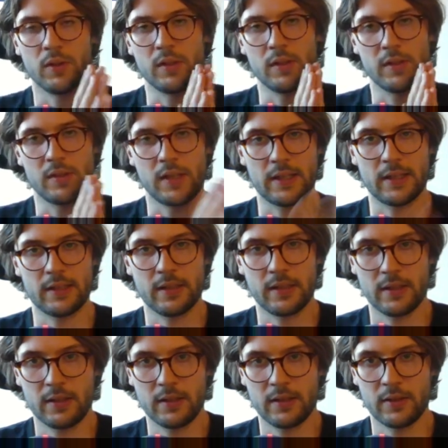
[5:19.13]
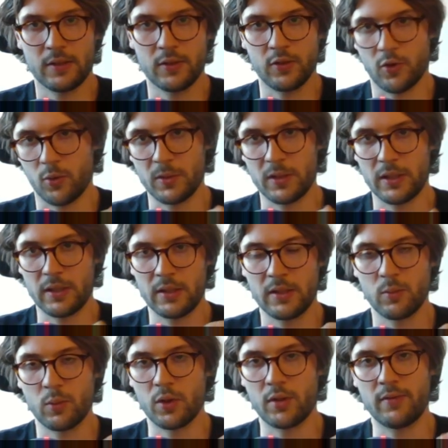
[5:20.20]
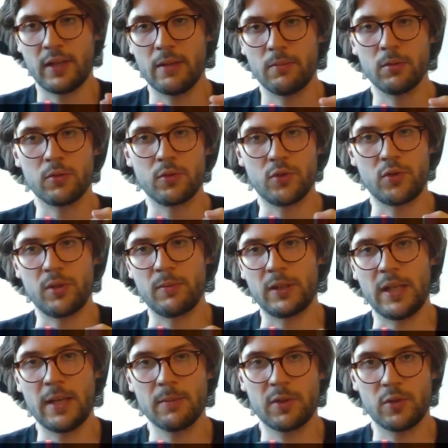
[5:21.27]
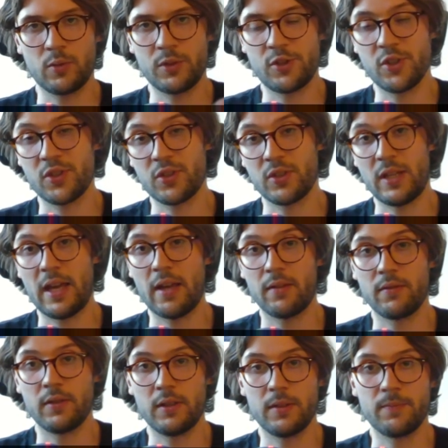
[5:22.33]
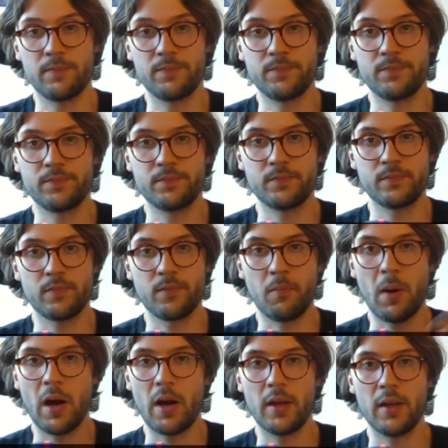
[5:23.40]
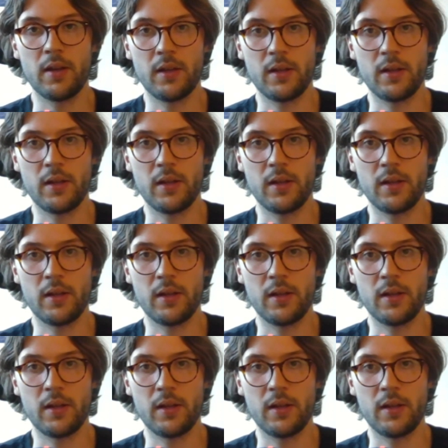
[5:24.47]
Sadly, nobody were available to stream the game, so we're just gonna have my